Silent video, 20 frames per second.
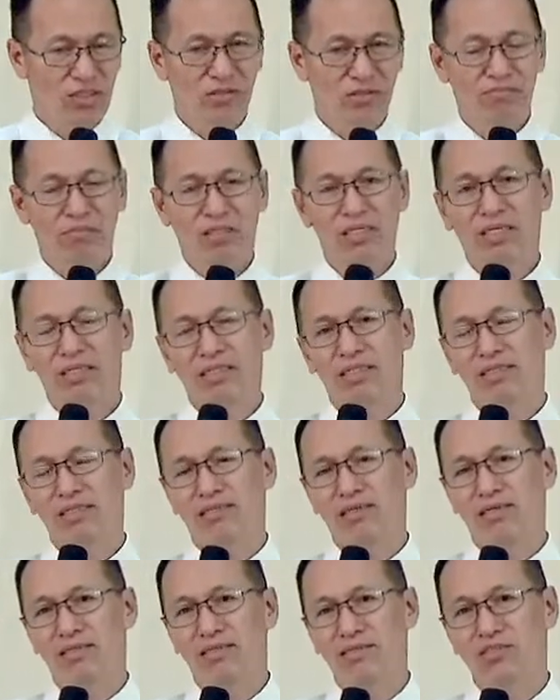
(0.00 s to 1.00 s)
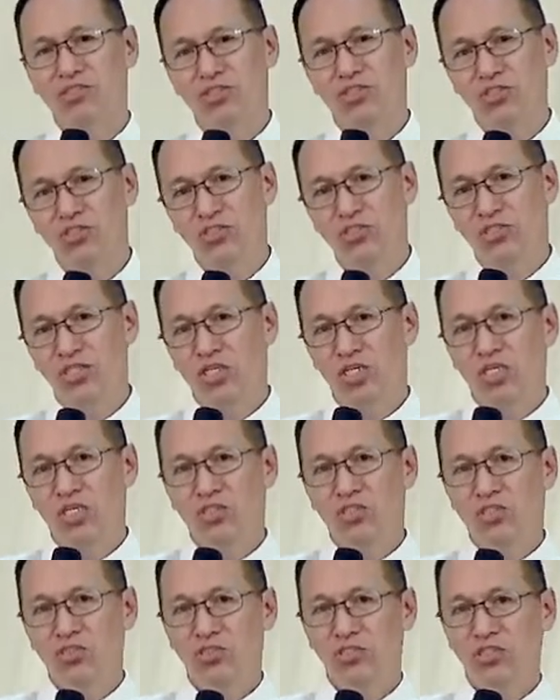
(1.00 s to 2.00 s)
pinakita ng Diyos.
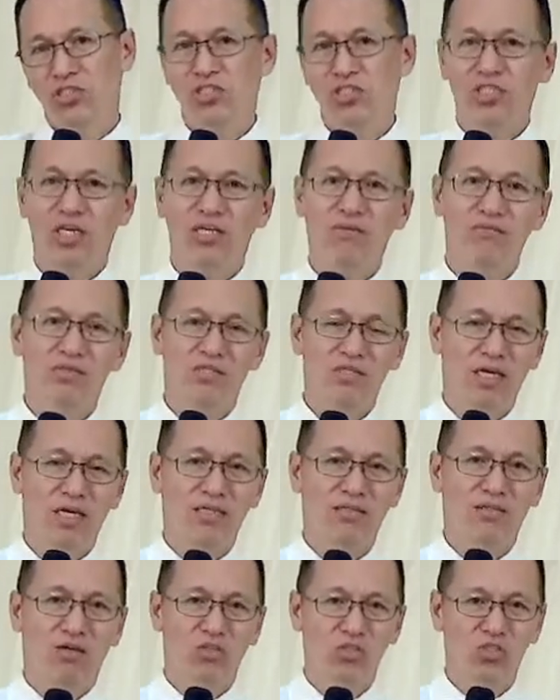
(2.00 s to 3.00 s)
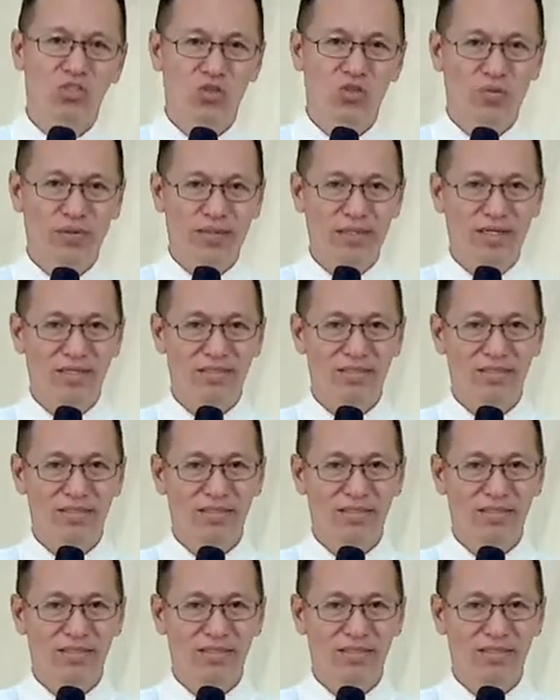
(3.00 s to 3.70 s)
So the same thing also with us.